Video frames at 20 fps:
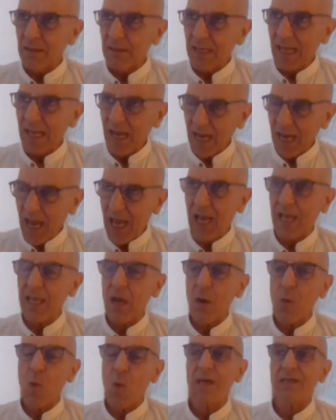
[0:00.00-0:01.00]
like
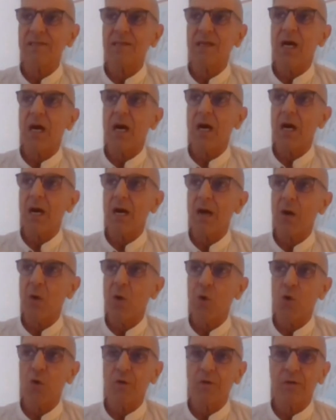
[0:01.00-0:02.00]
ayahuasca
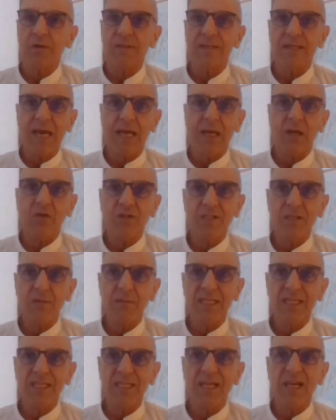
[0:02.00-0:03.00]
or
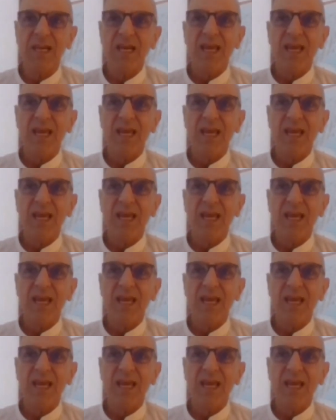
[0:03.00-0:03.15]
psilocybin.